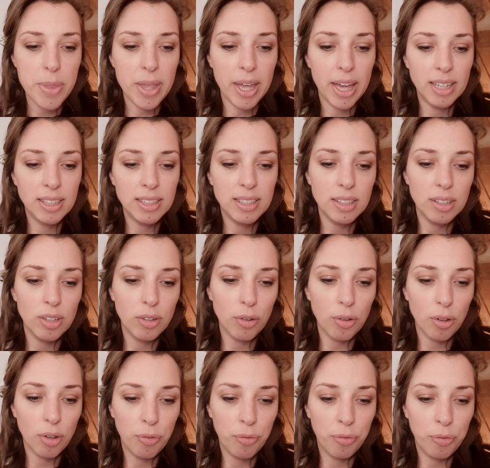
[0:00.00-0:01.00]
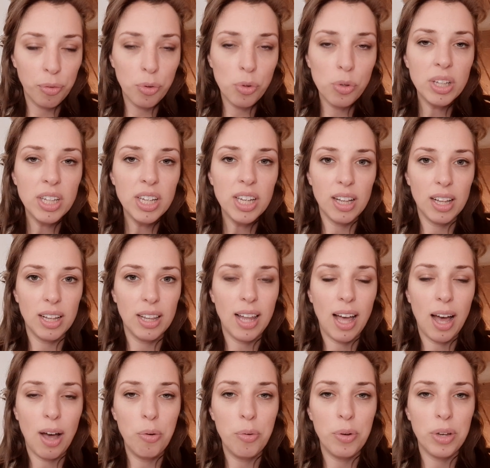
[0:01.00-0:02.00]
And fully
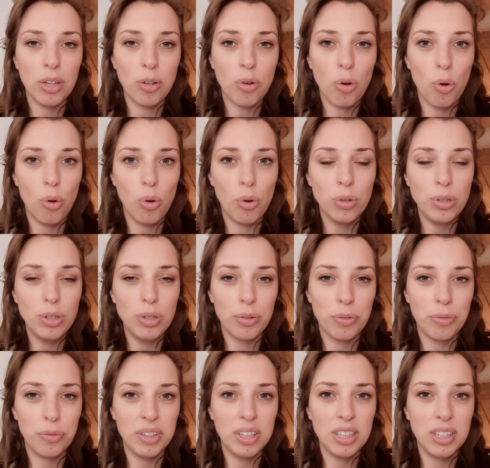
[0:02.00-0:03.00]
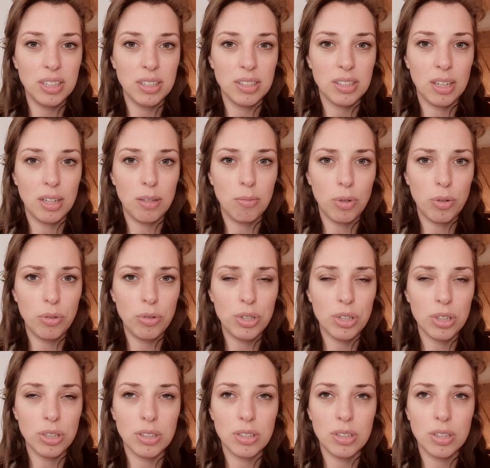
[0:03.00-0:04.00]
allowing all your feelings and
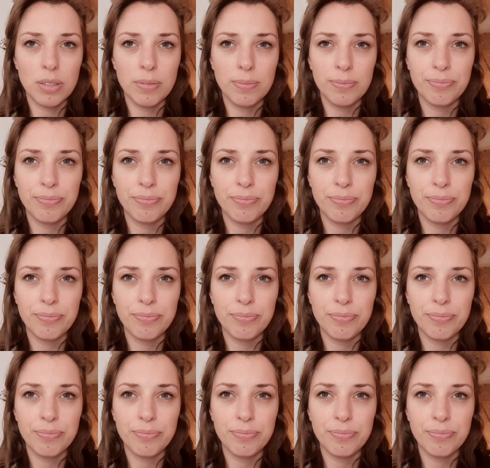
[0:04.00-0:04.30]
emotions